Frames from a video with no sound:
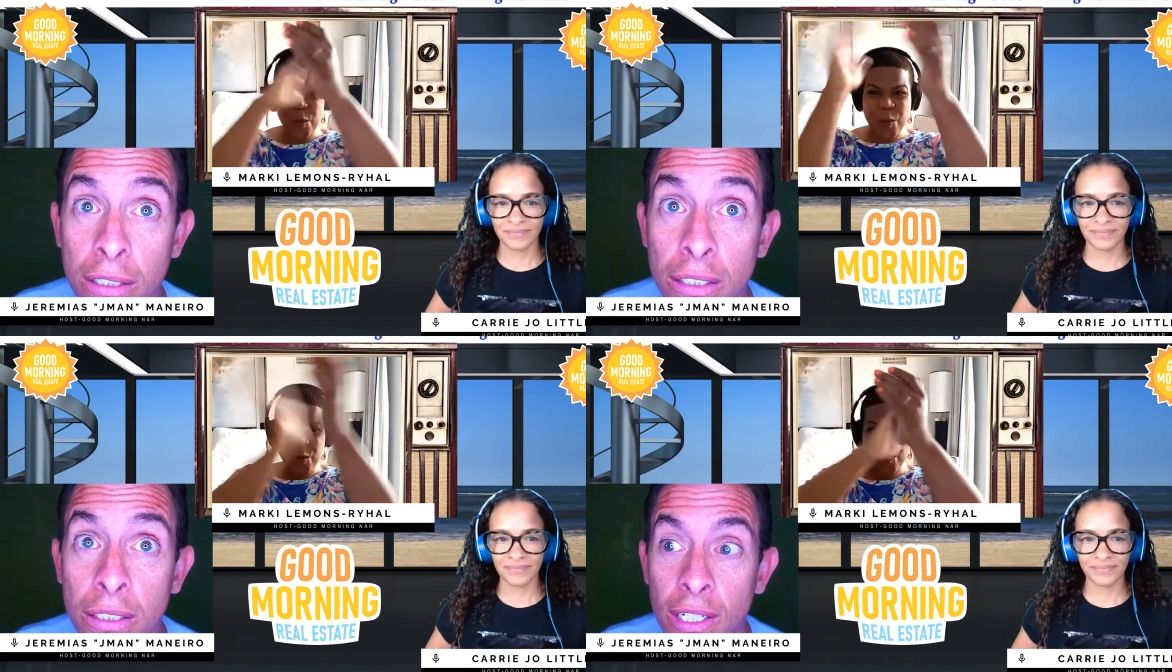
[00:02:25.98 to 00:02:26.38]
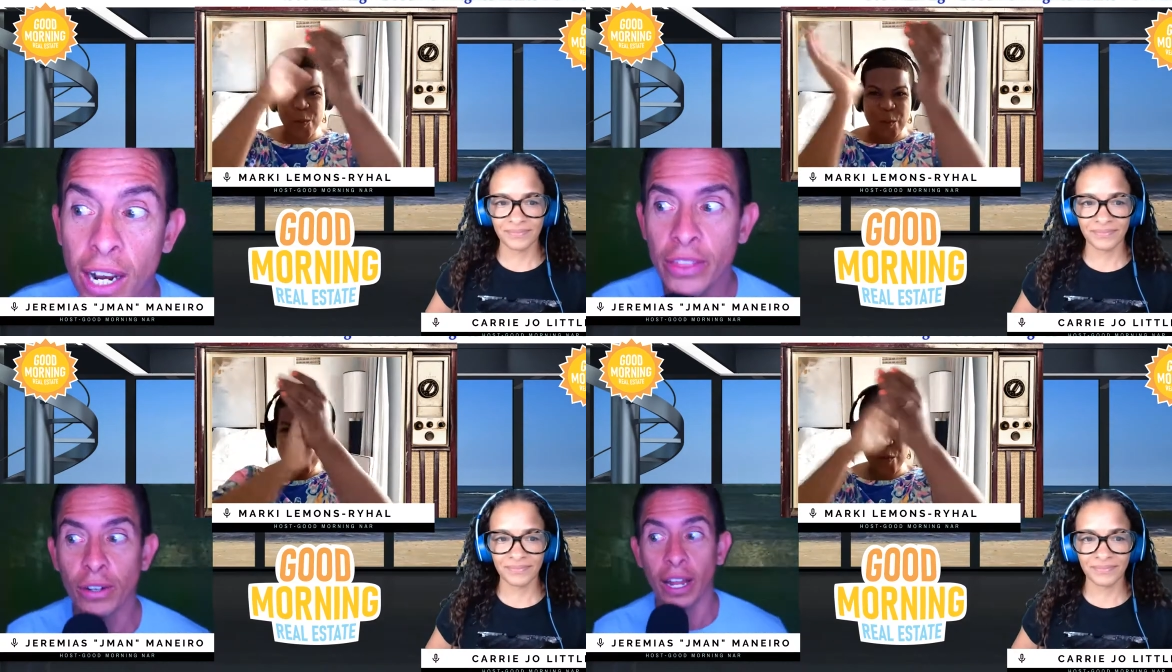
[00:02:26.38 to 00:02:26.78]
Speaker 1: and
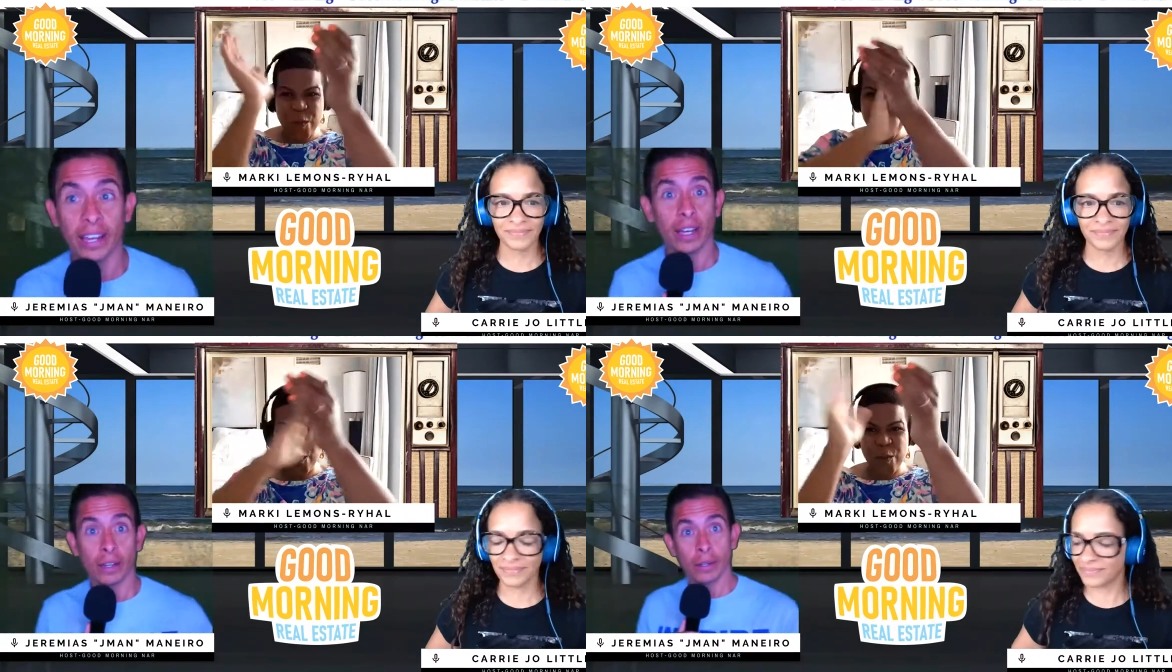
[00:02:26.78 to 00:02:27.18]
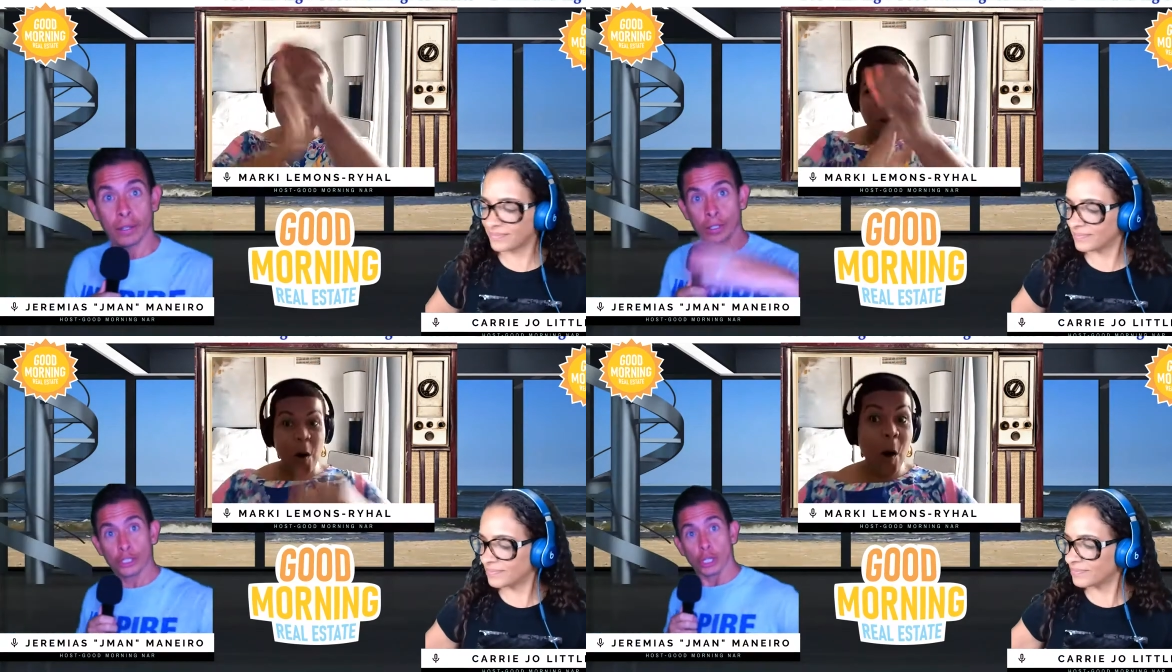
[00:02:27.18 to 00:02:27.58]
they're like,
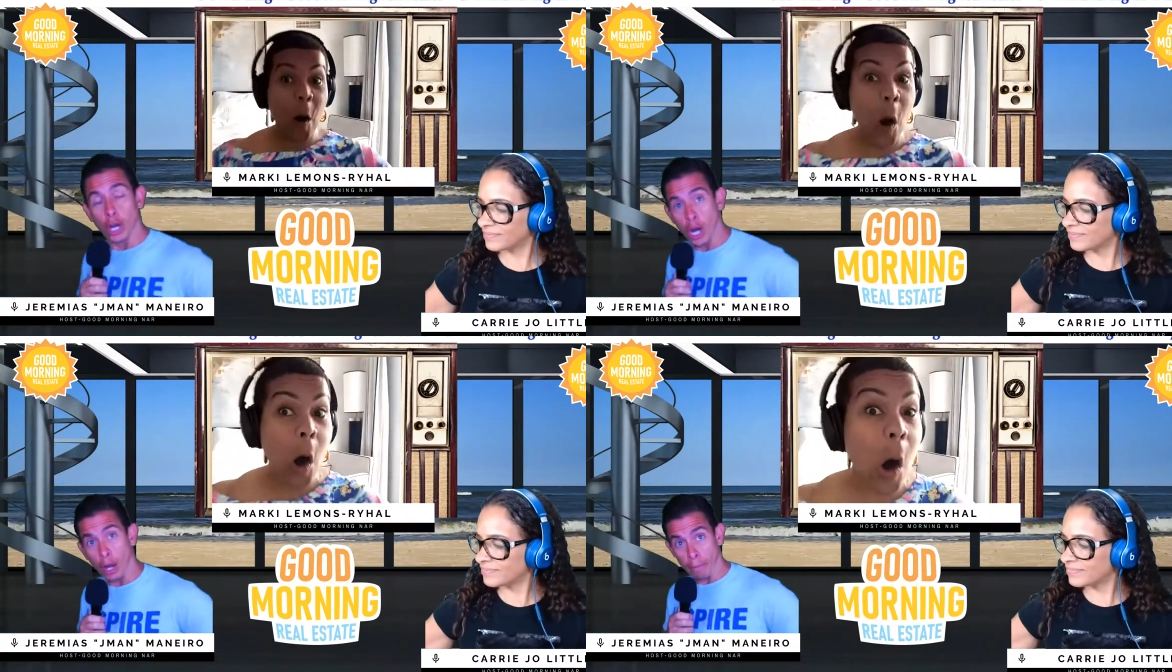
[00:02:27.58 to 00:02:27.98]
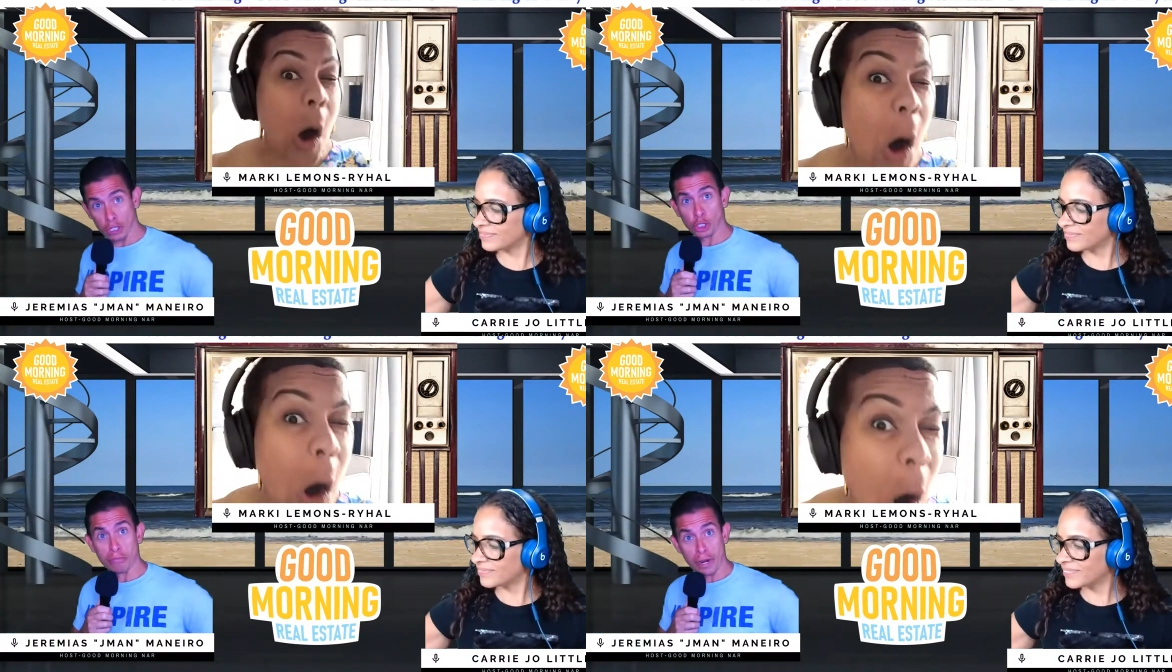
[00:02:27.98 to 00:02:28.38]
uh,
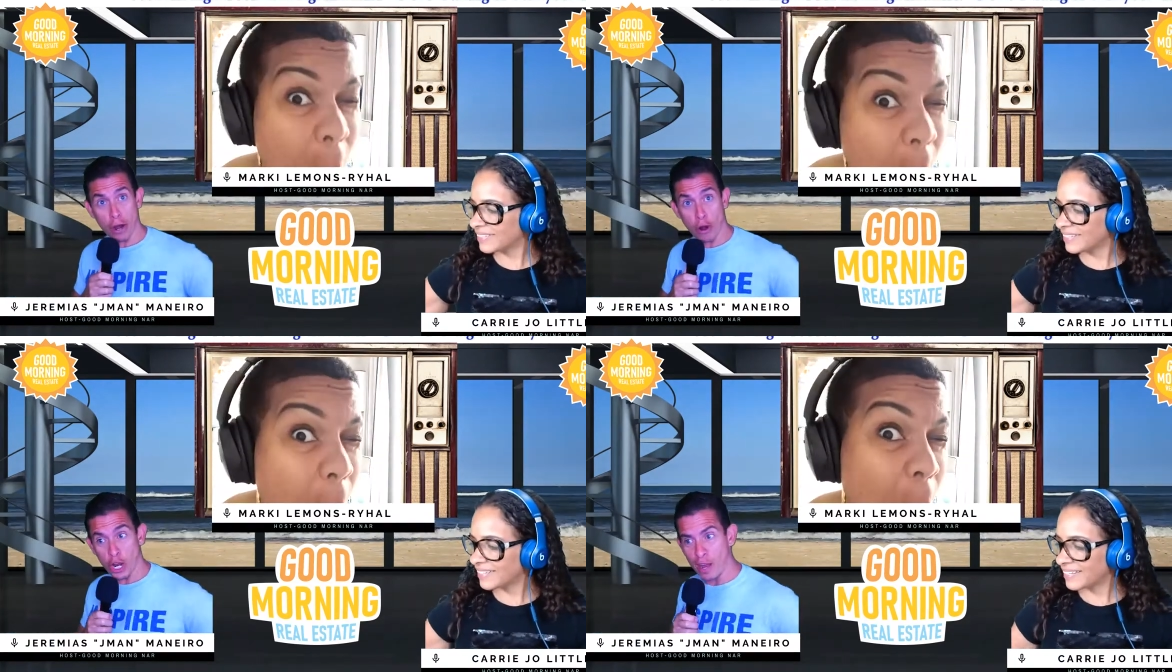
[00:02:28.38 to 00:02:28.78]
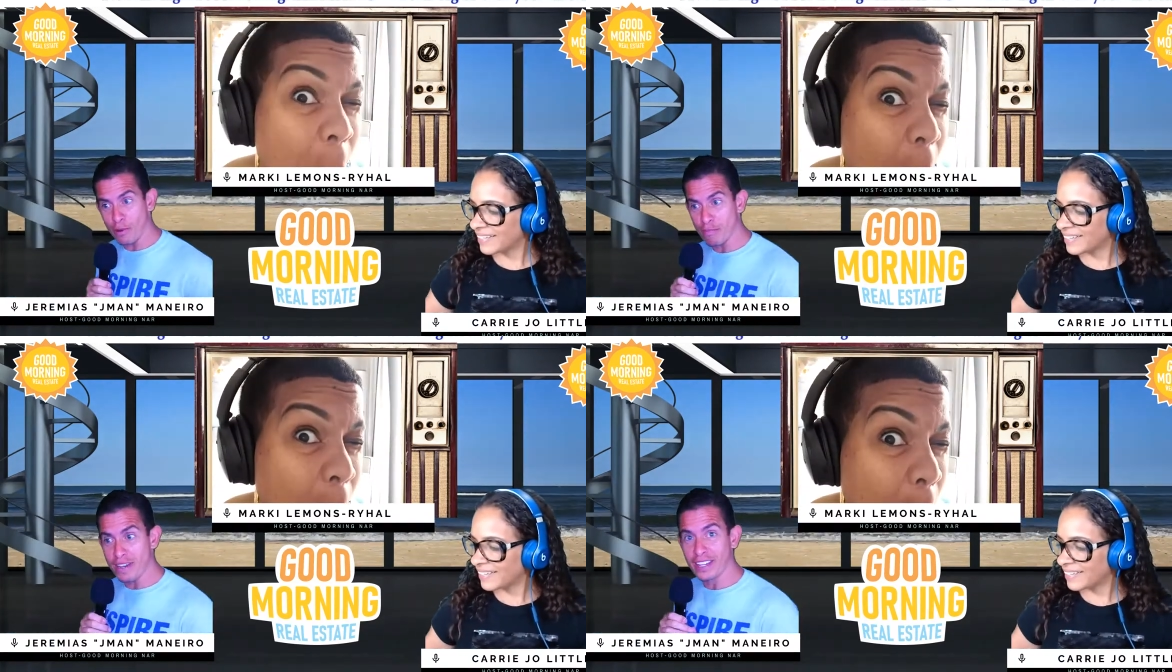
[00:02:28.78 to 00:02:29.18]
Mr. Maneiro, come
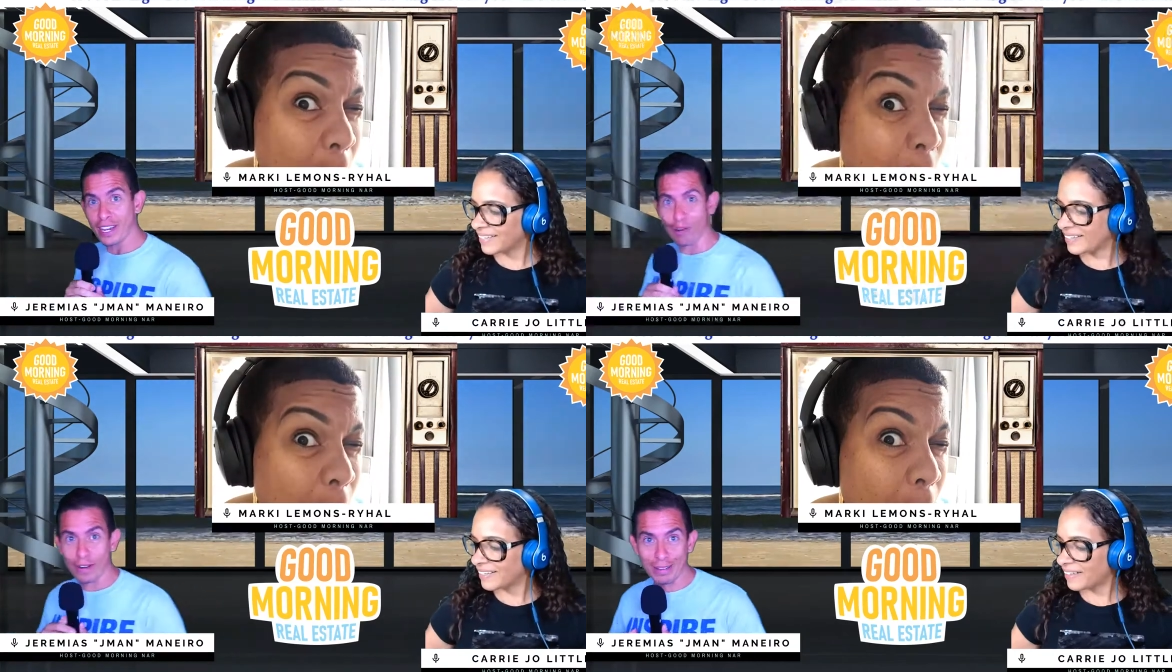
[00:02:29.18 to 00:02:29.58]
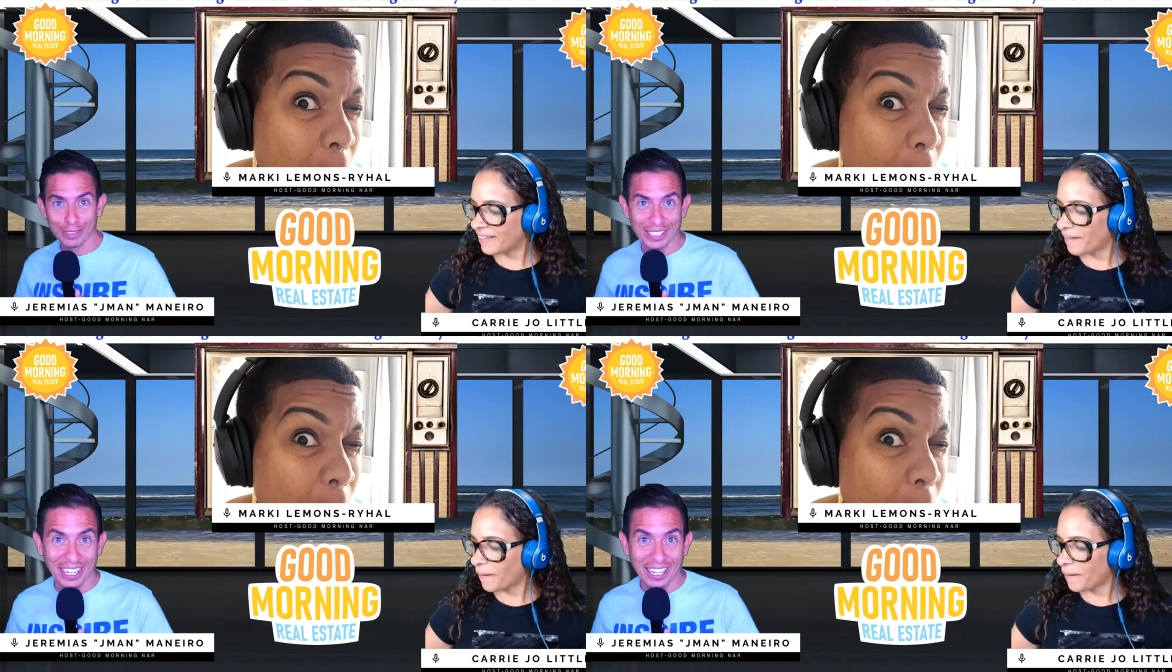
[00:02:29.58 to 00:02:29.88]
with me. They go right up to